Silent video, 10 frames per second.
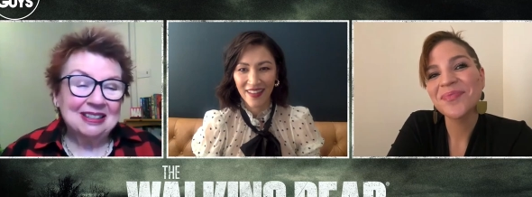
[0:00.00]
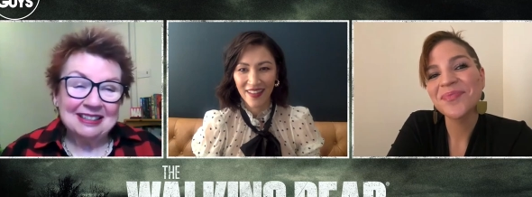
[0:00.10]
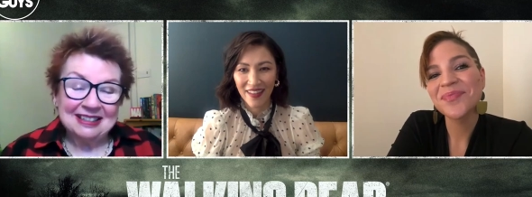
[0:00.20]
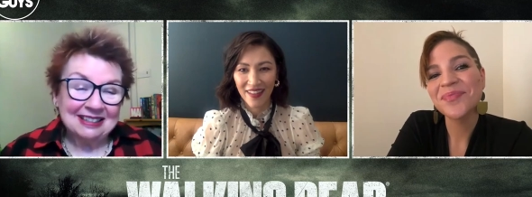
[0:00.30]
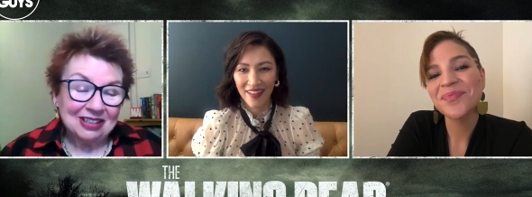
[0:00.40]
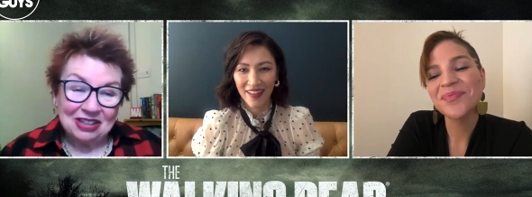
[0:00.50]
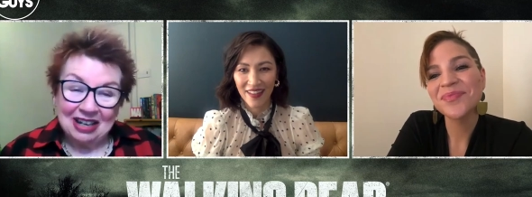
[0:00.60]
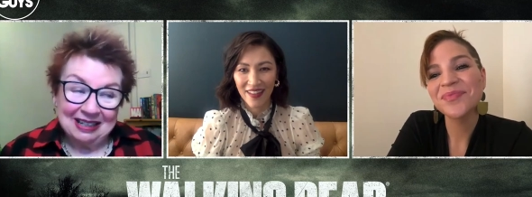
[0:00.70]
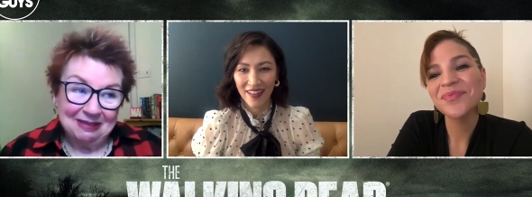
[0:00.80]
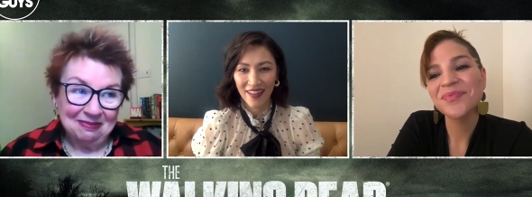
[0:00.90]
Speaker 1: It's just a
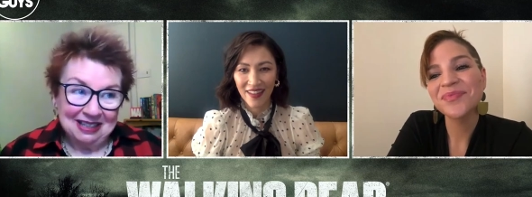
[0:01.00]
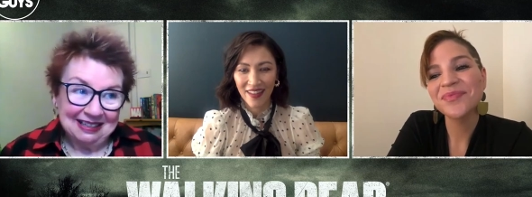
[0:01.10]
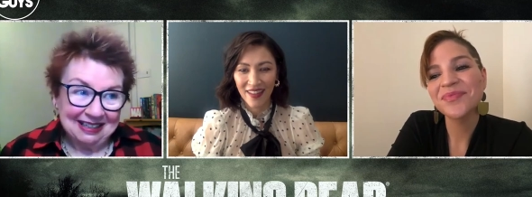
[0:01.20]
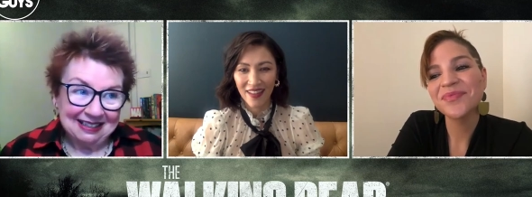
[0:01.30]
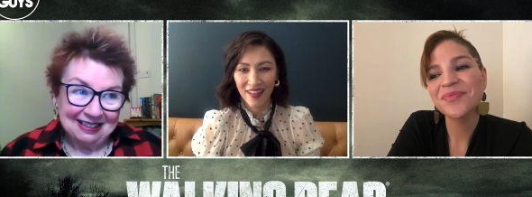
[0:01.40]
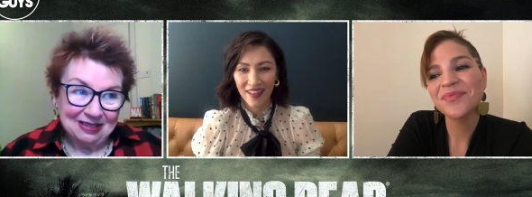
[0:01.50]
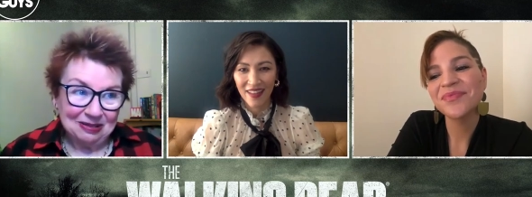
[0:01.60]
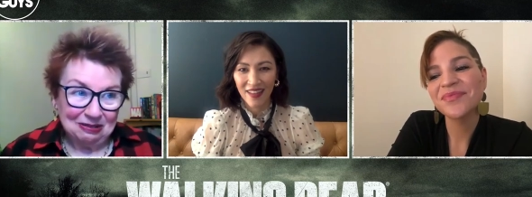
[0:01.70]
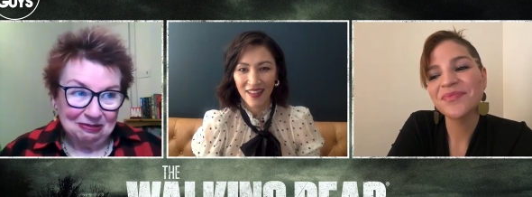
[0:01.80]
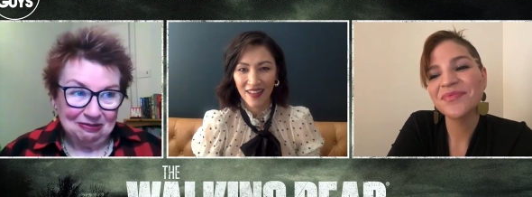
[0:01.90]
shame that
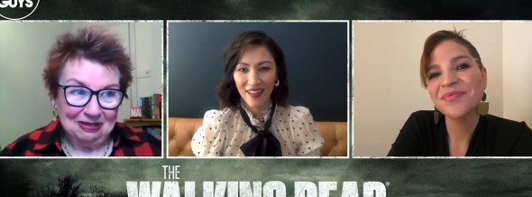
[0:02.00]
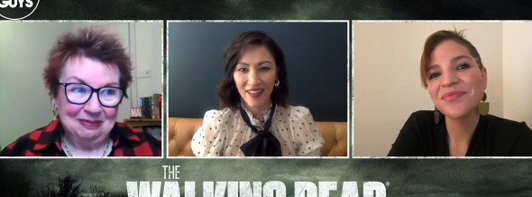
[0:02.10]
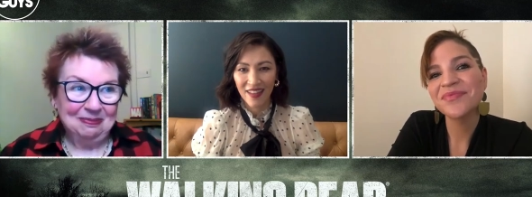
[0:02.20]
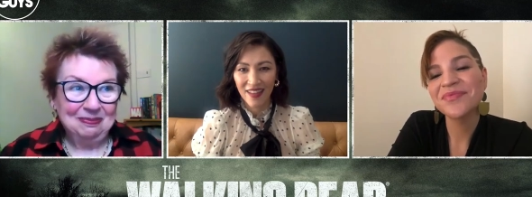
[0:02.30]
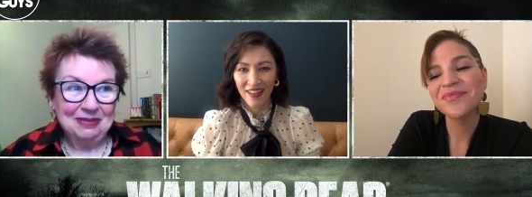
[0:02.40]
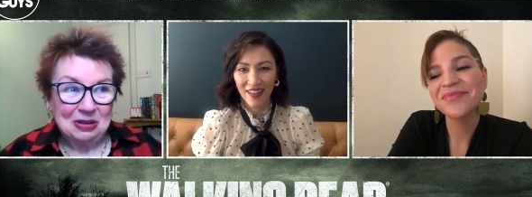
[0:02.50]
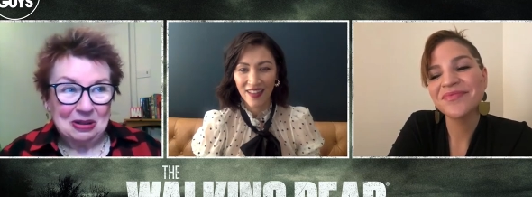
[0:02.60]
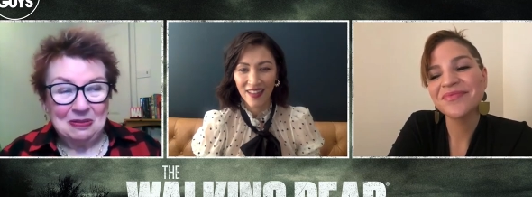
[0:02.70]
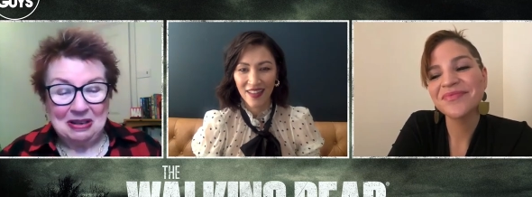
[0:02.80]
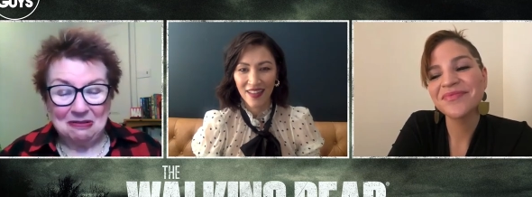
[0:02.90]
it's sort of um,
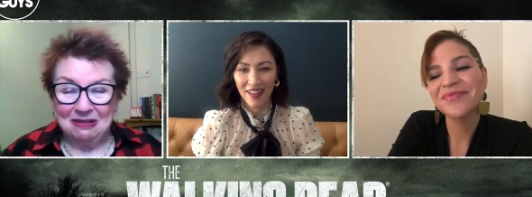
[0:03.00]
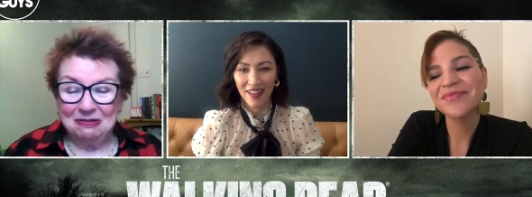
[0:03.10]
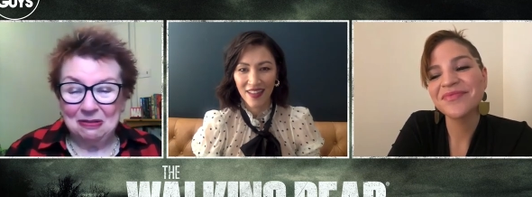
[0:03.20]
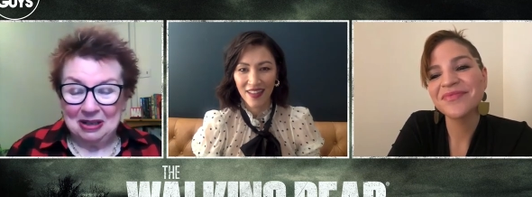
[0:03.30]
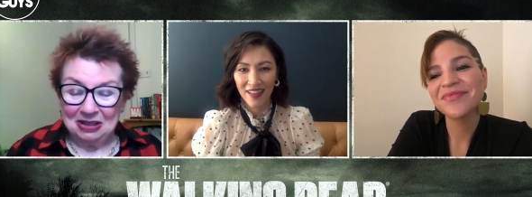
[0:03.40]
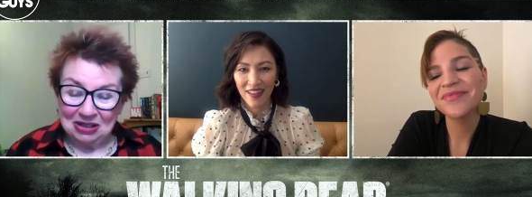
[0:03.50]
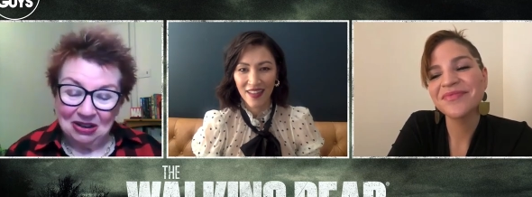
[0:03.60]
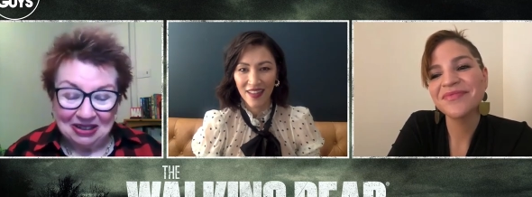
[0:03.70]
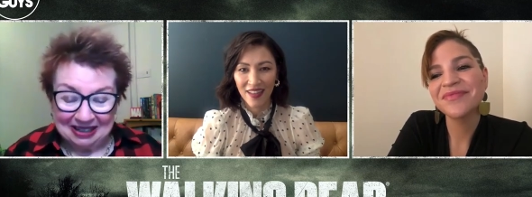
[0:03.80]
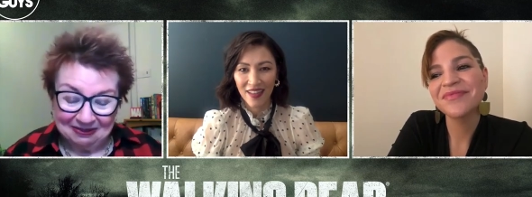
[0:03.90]
not going to be around for much
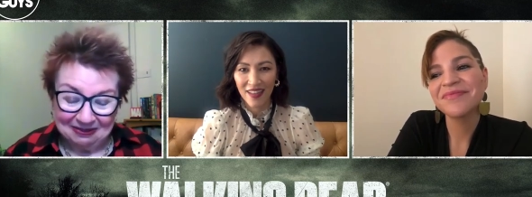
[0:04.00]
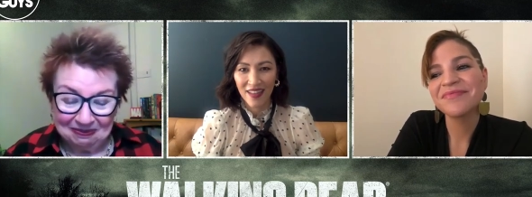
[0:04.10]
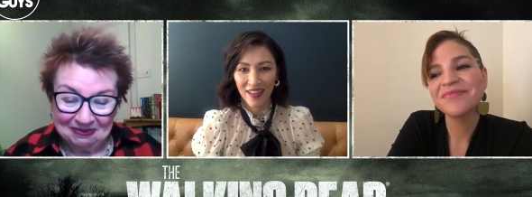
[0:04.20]
longer.